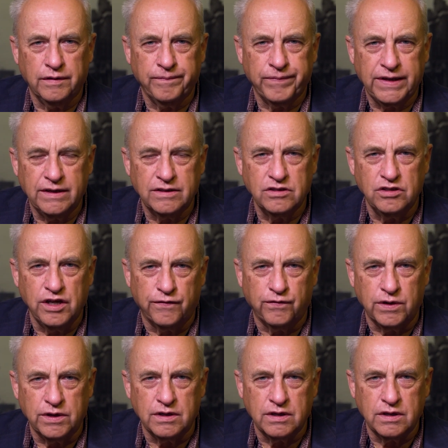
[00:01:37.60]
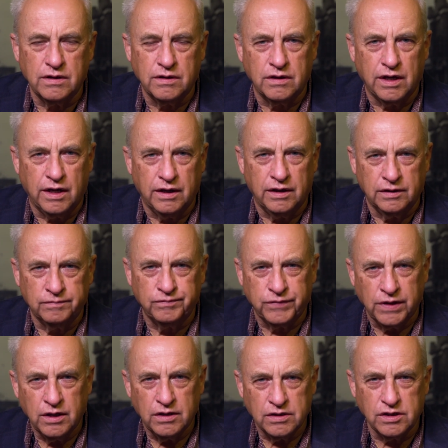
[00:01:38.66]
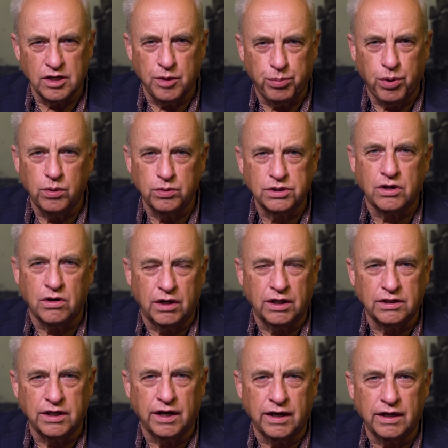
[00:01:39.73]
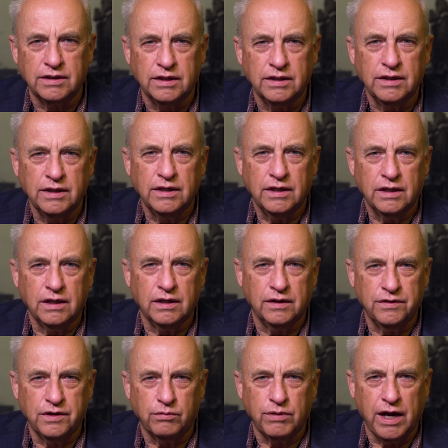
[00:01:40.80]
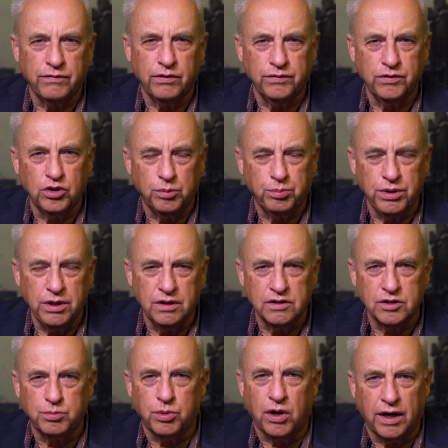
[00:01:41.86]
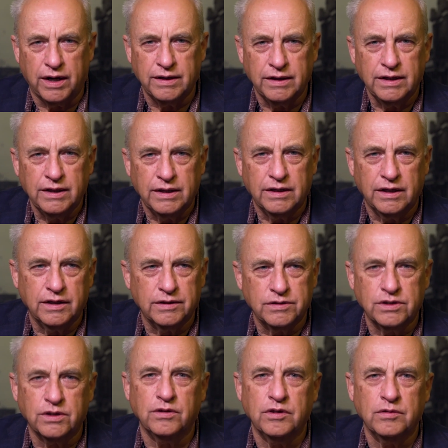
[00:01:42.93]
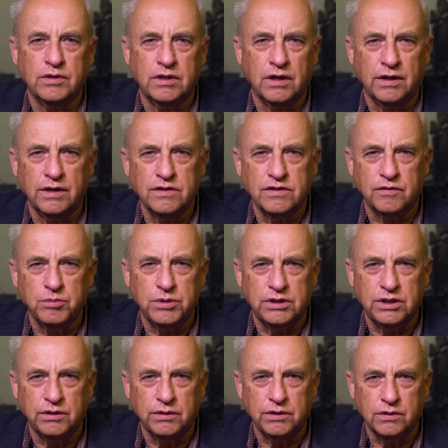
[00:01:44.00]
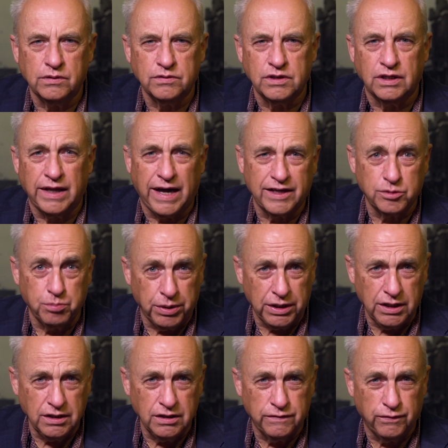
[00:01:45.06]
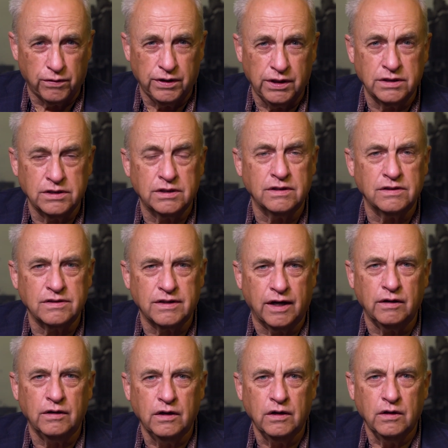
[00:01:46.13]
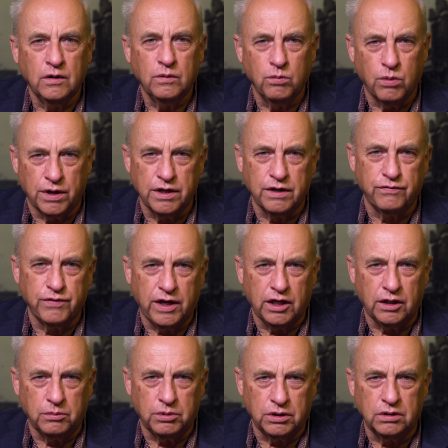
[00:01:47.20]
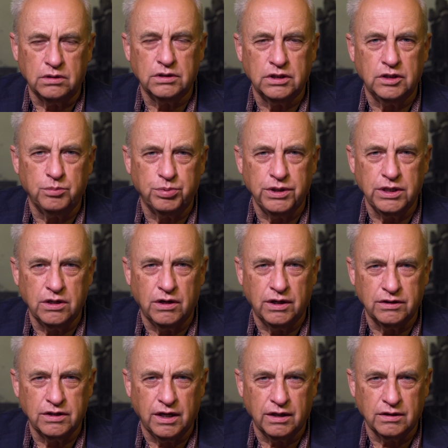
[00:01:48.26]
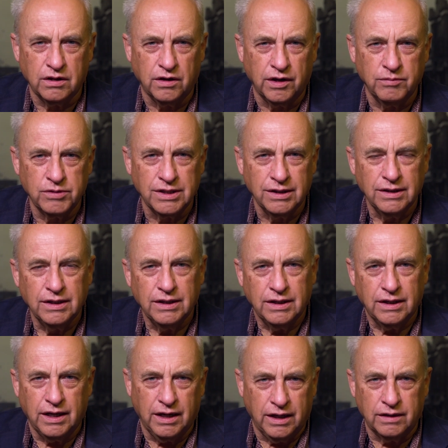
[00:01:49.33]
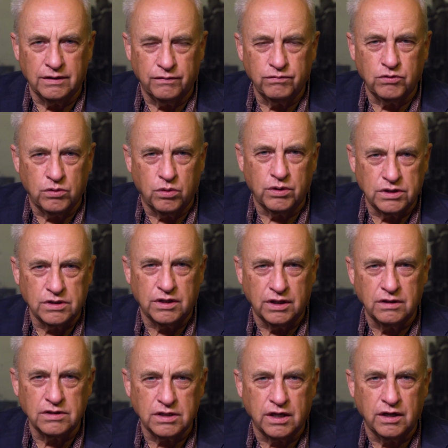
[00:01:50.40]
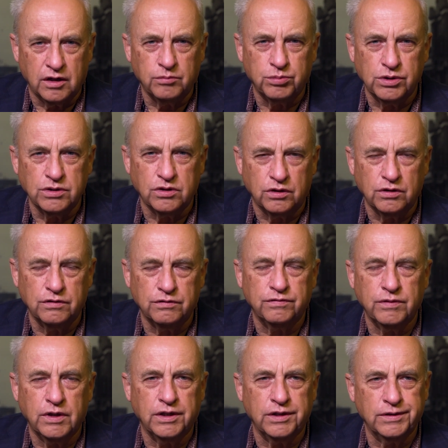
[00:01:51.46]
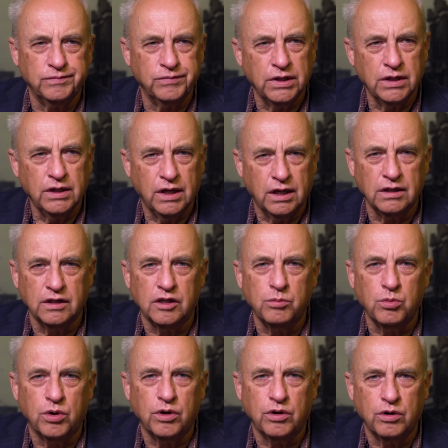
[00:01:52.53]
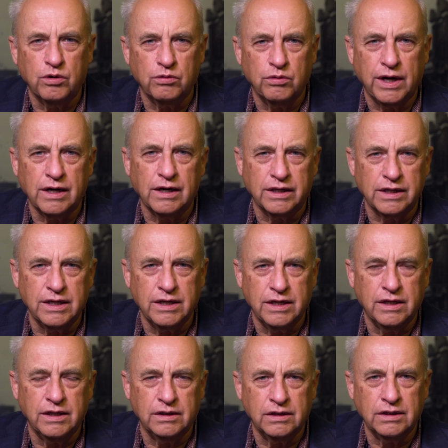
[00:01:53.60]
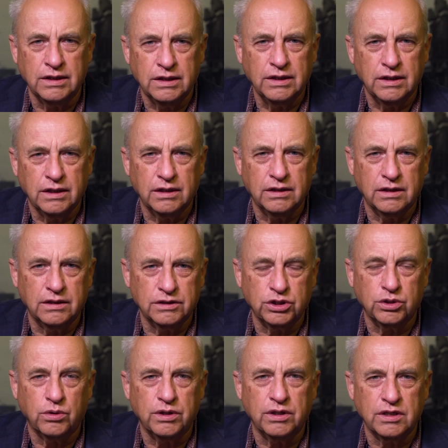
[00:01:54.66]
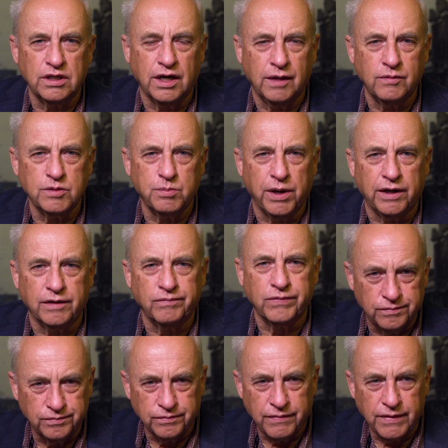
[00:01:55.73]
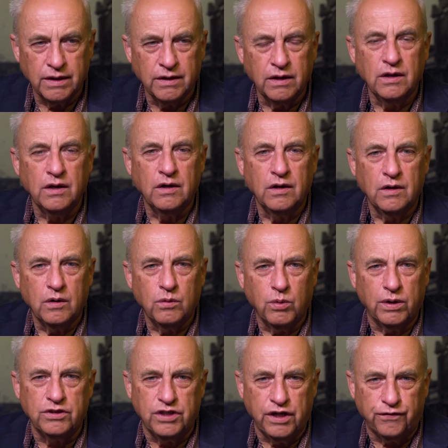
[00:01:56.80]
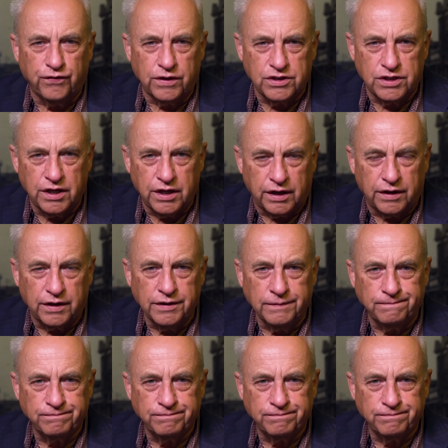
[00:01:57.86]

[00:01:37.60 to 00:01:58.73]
is different than, say, post-contact, the arrival of Europeans brought certain kinds of materials, glass beads, for instance, that weren't available in pre-contact times. And of course, things can preserve a little more readily in a shorter time span. What differs here